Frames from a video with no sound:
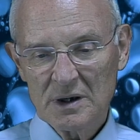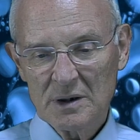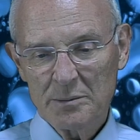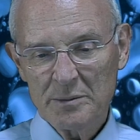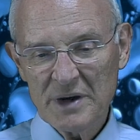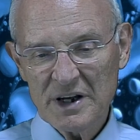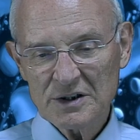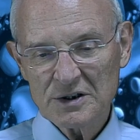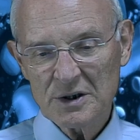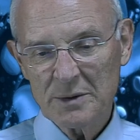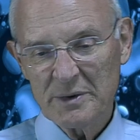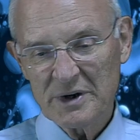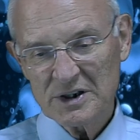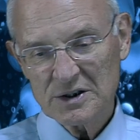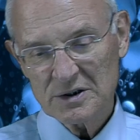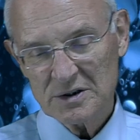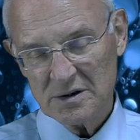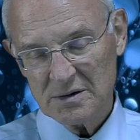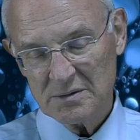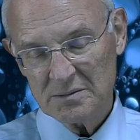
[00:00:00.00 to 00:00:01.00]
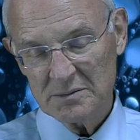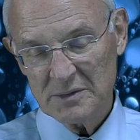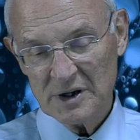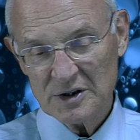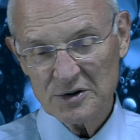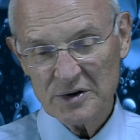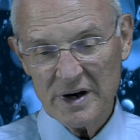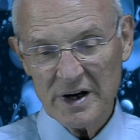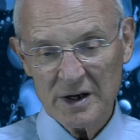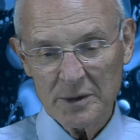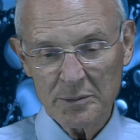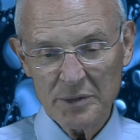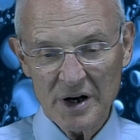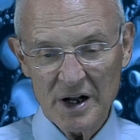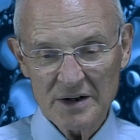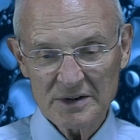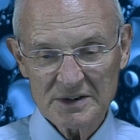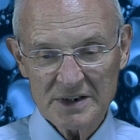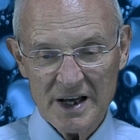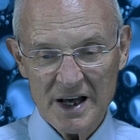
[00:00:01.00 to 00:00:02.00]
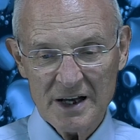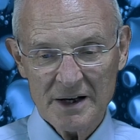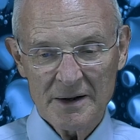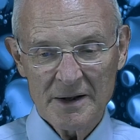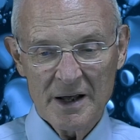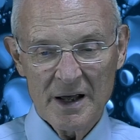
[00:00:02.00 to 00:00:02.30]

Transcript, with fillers: Beth Shemesh, or I'm not sure how to pronounce that.